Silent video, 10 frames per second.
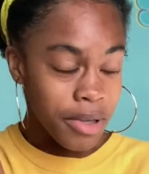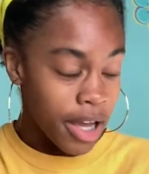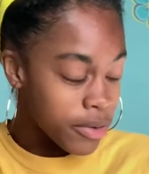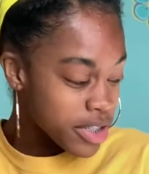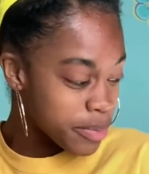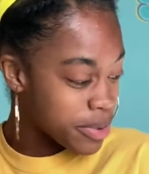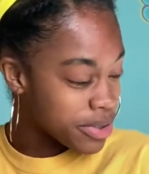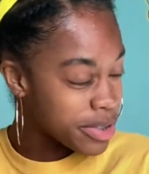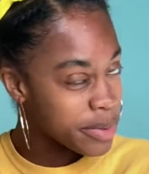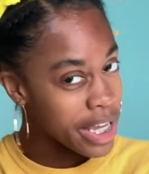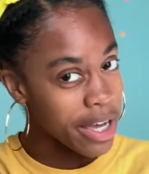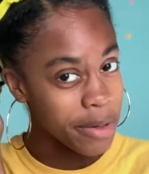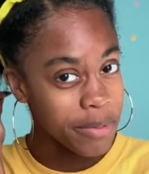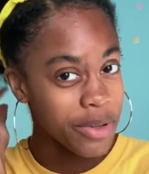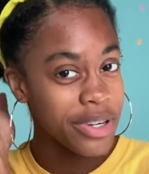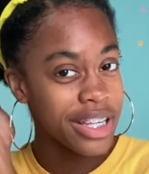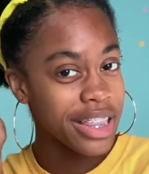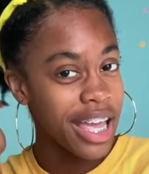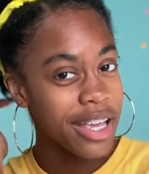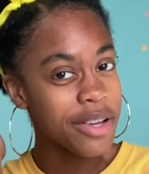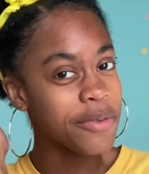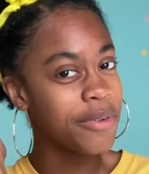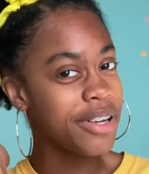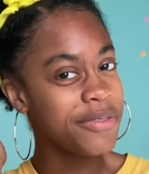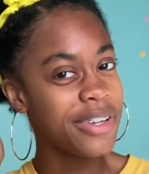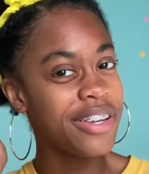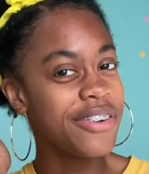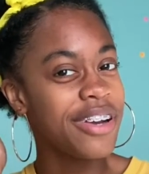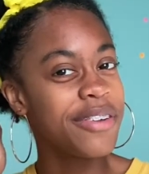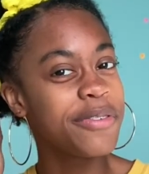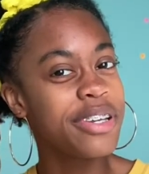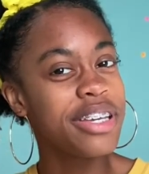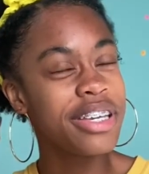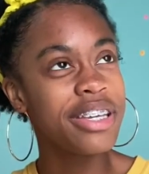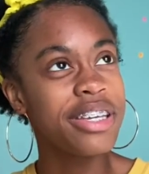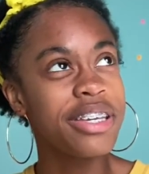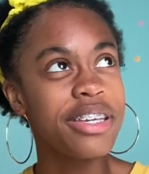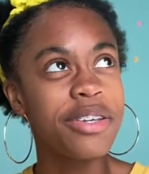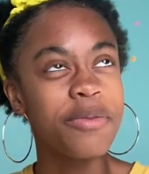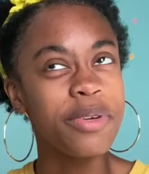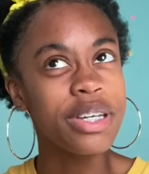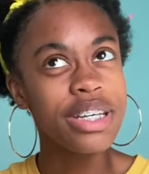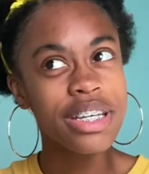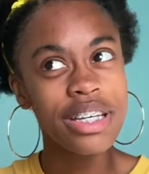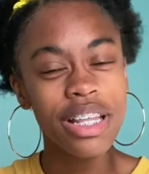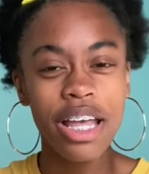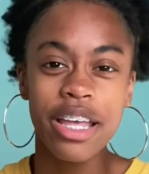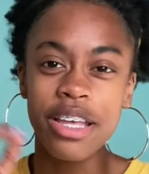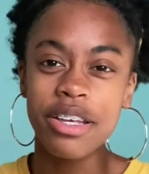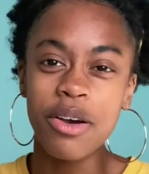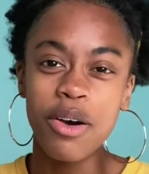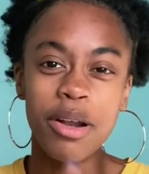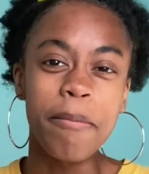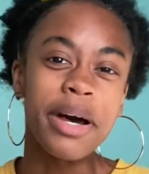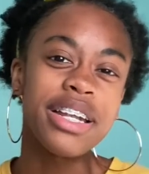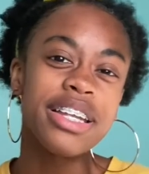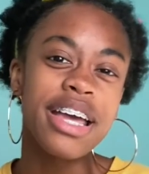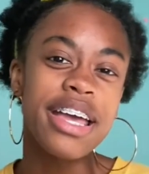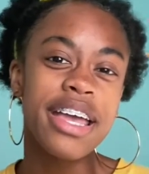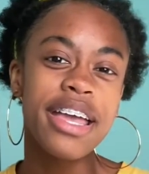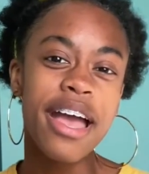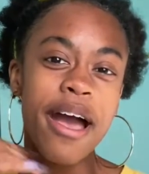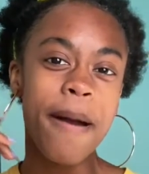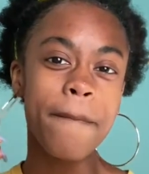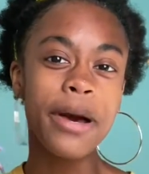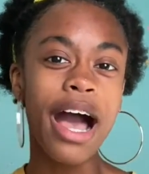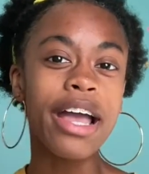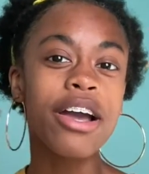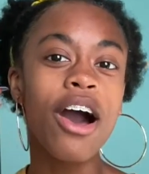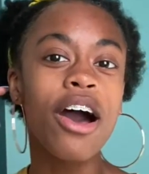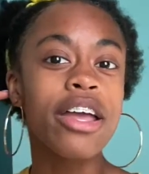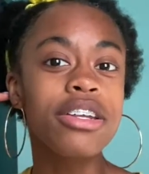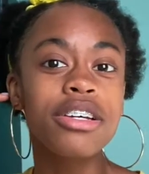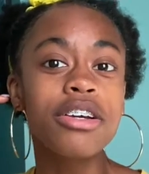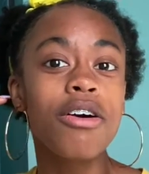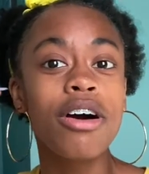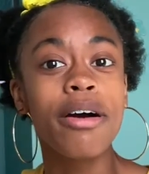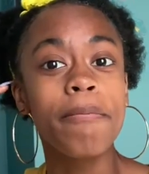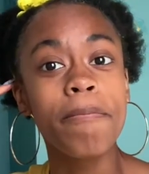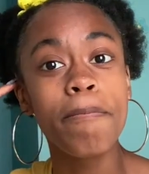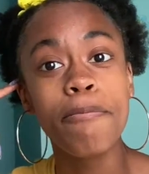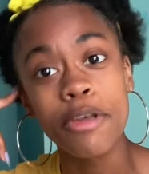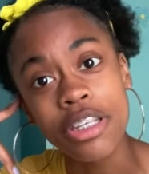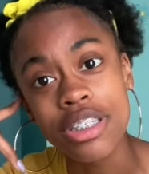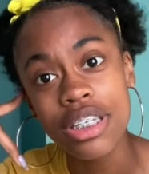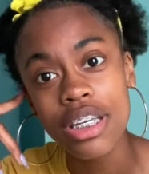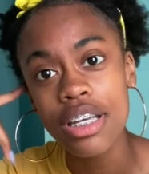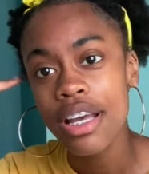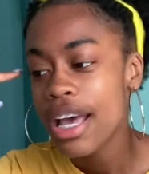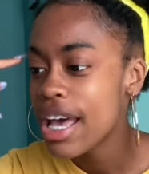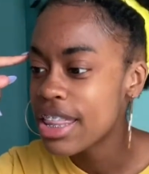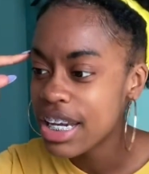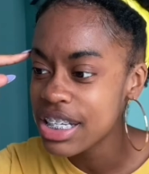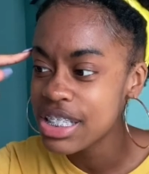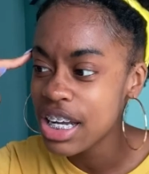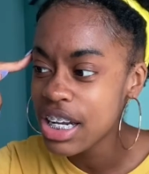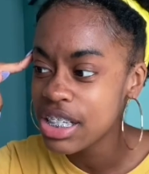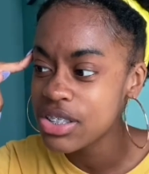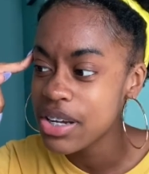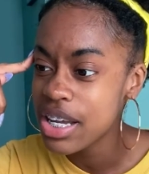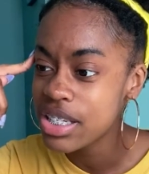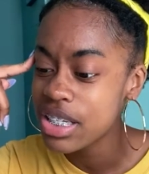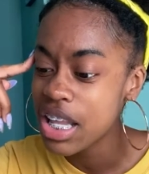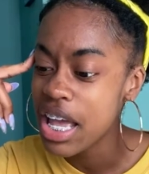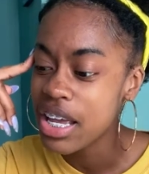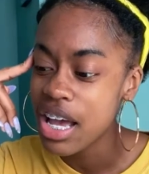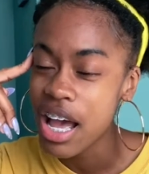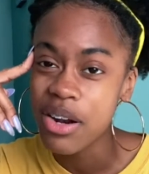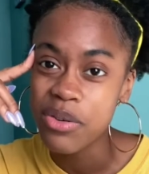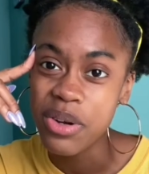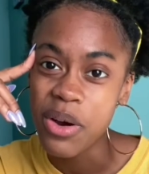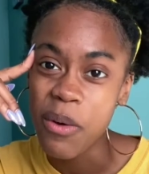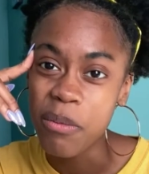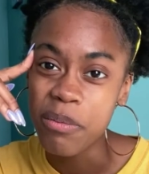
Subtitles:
I was supposed to be uploading like one video every week, like on a Monday, but I kind of got busy and then I started trying to like, I don't know,